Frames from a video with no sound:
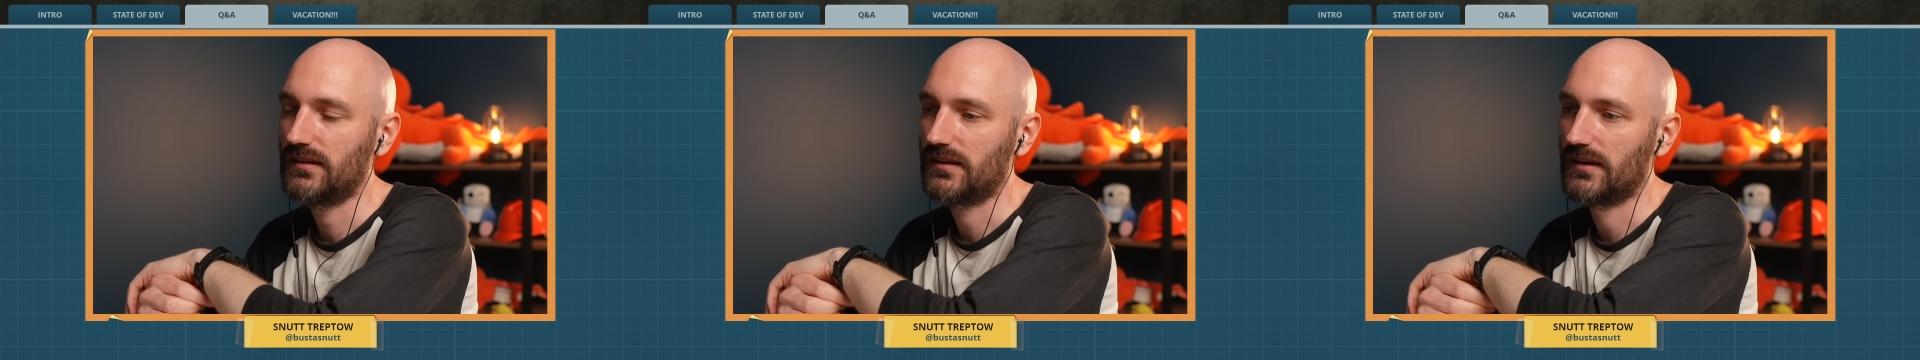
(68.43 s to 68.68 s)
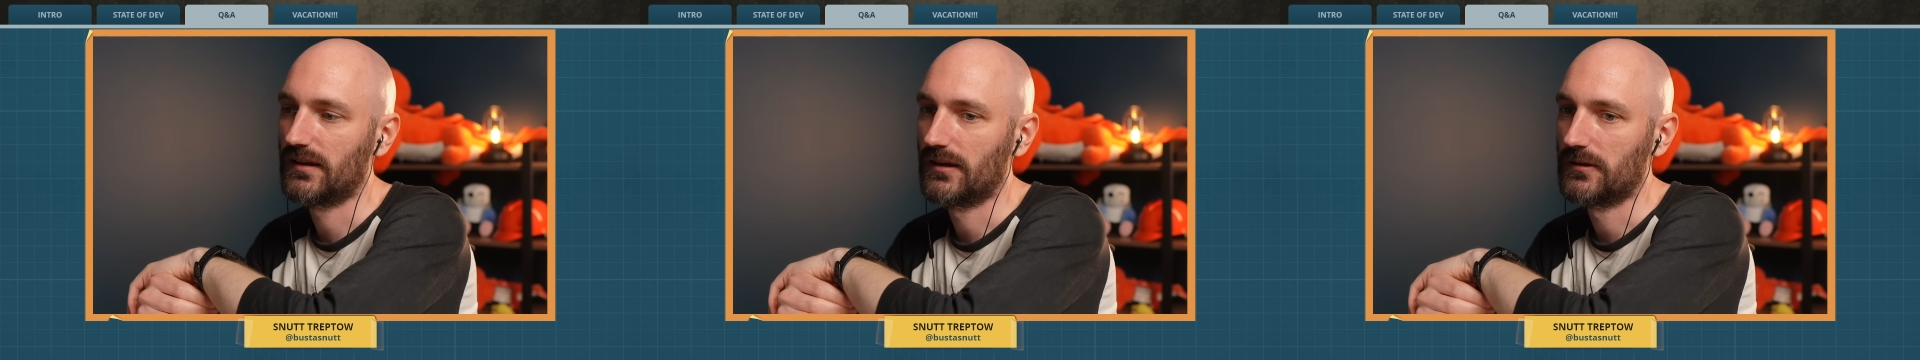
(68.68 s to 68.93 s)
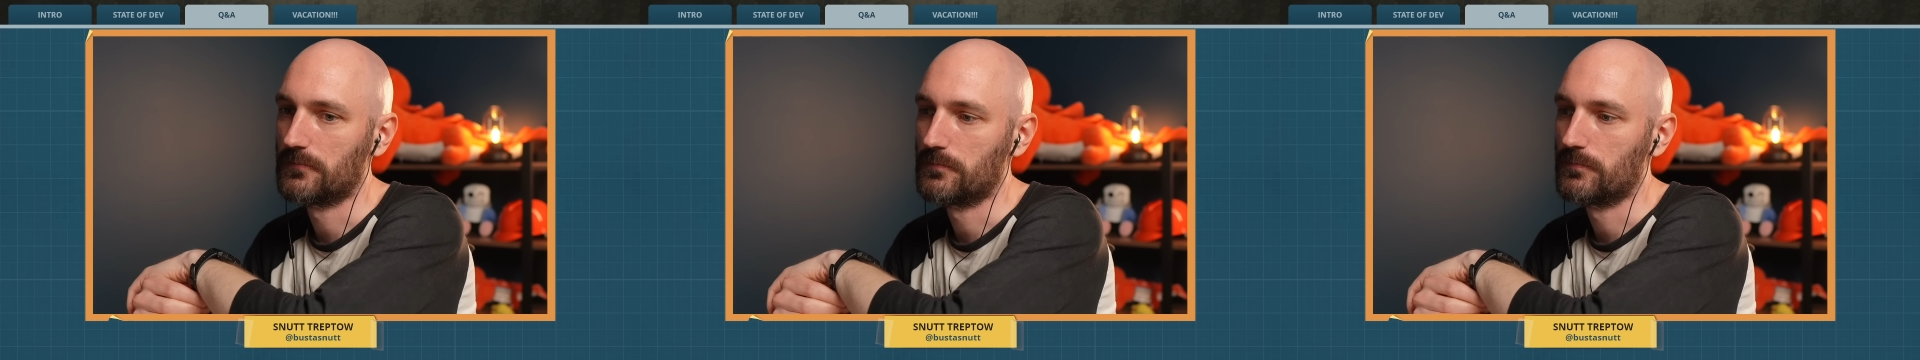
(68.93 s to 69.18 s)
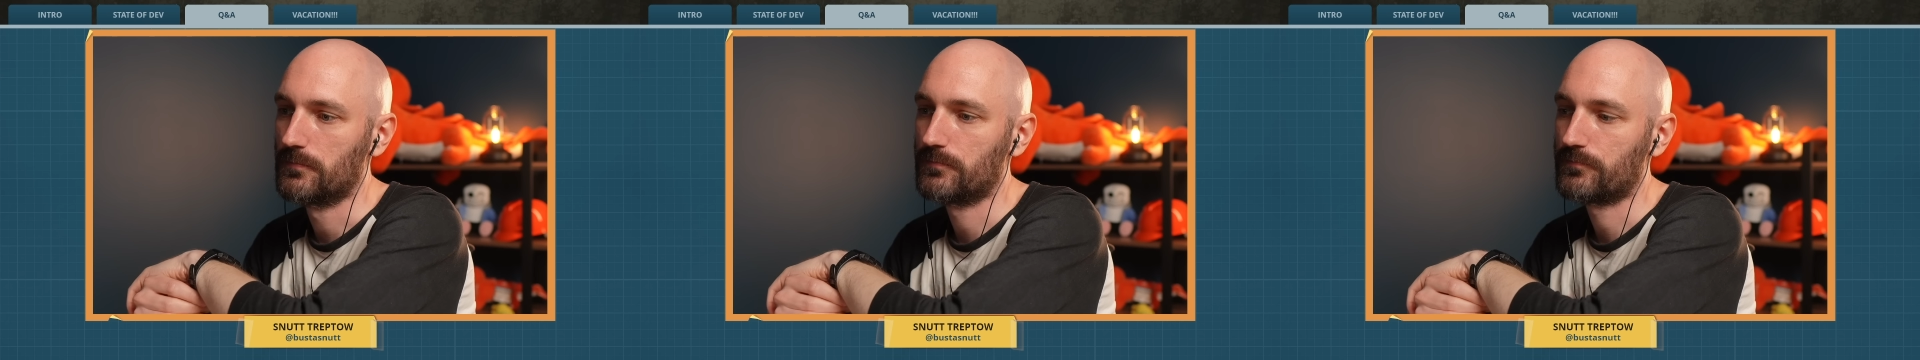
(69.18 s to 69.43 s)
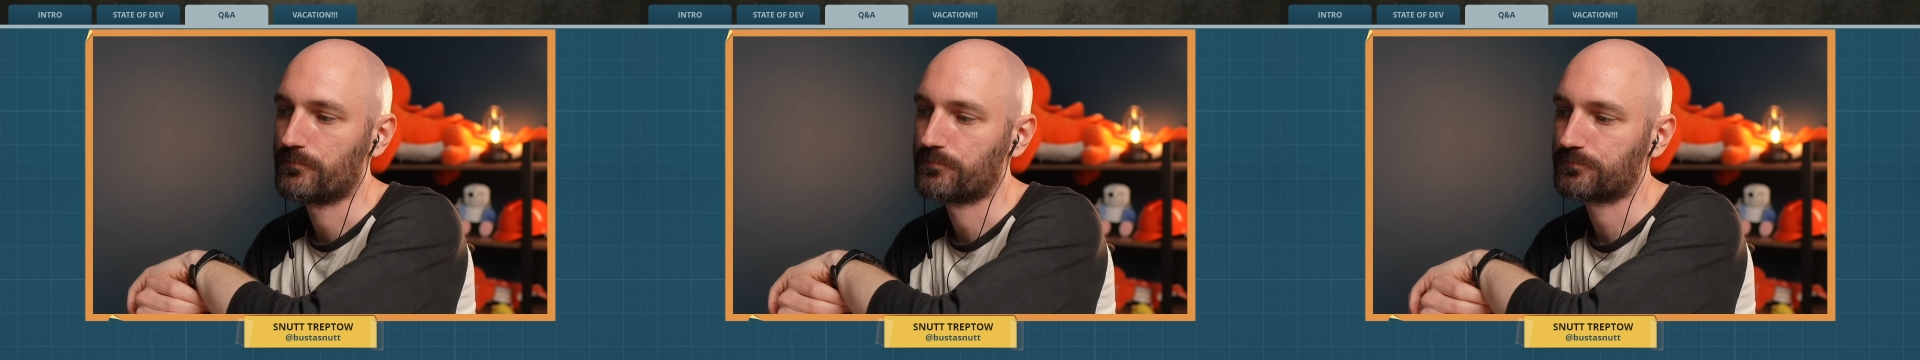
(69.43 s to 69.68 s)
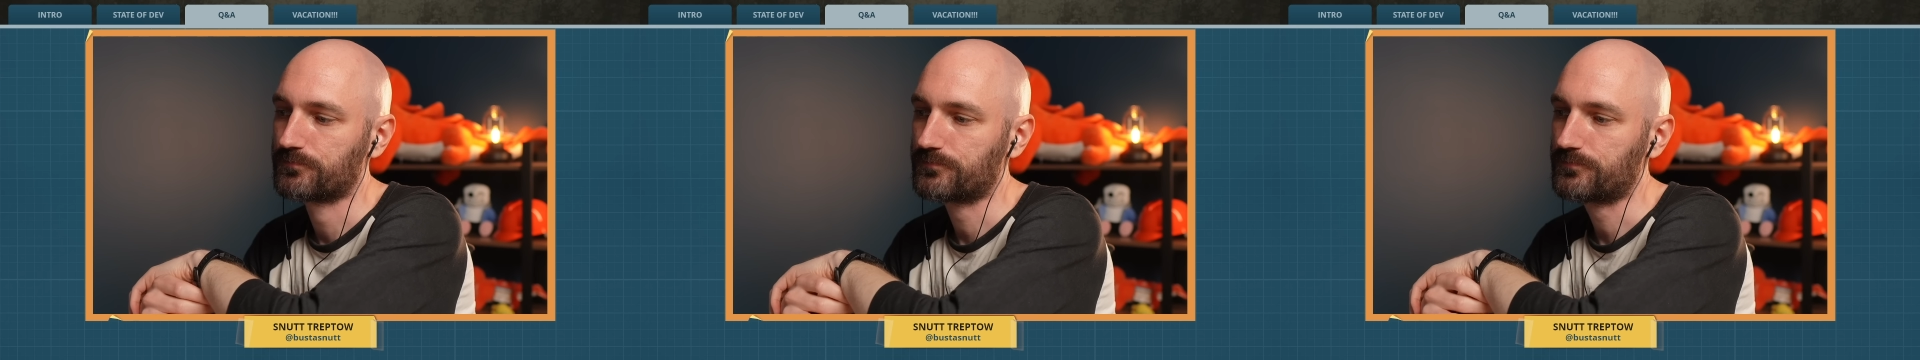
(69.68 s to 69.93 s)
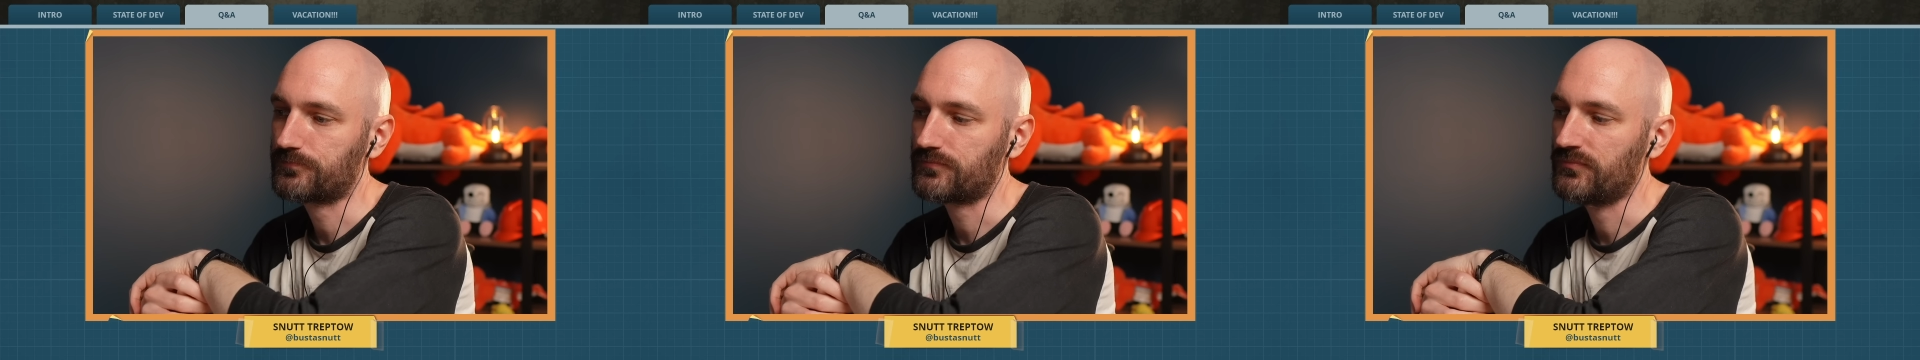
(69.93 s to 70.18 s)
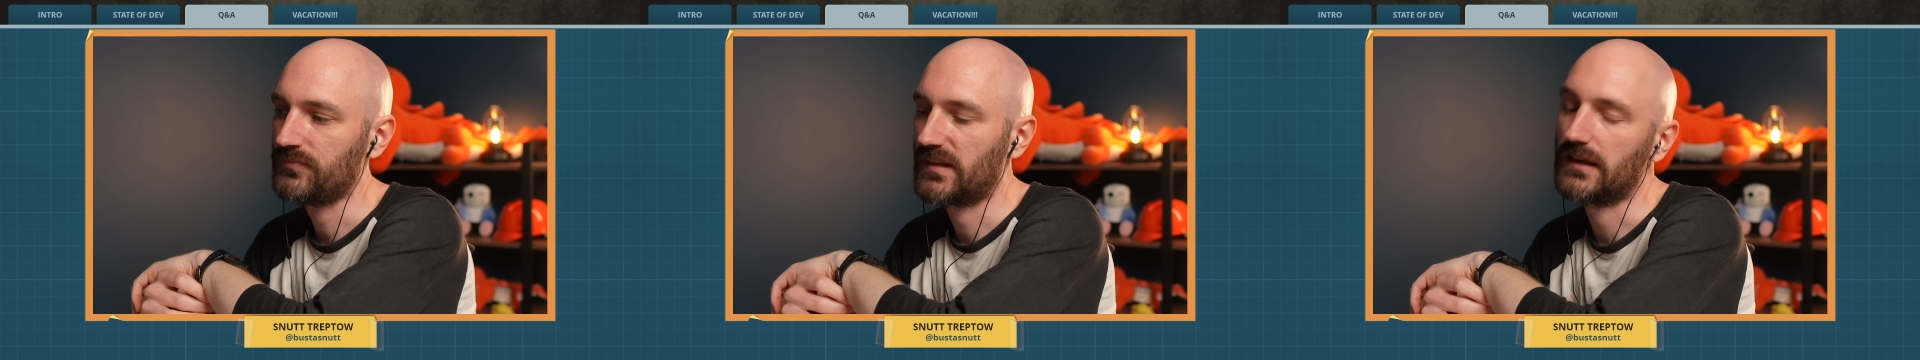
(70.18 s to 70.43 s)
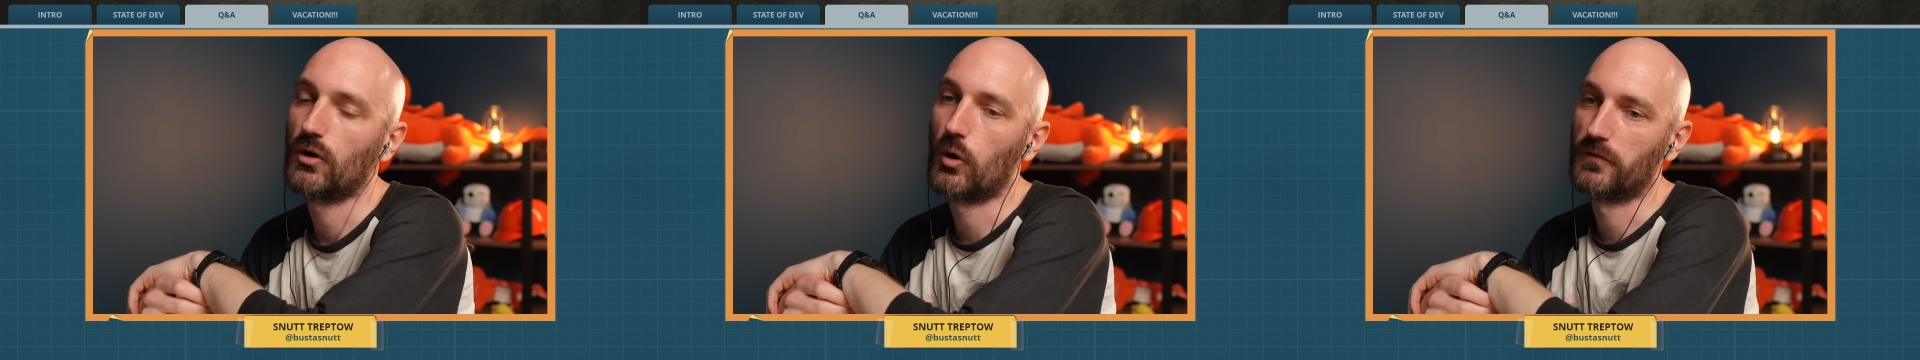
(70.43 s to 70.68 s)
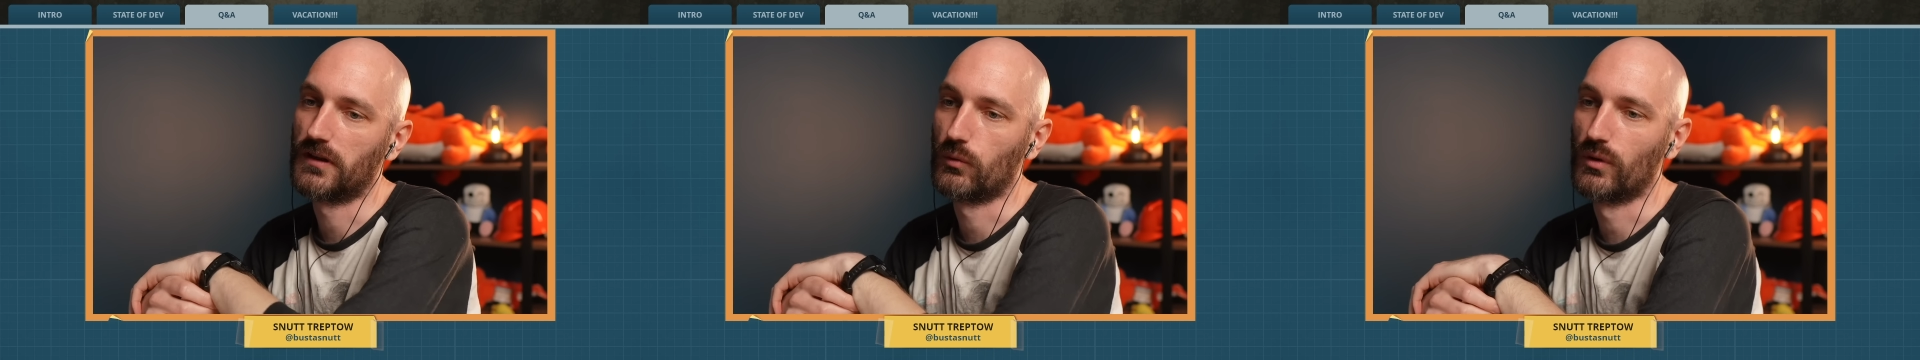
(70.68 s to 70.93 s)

that you hopefully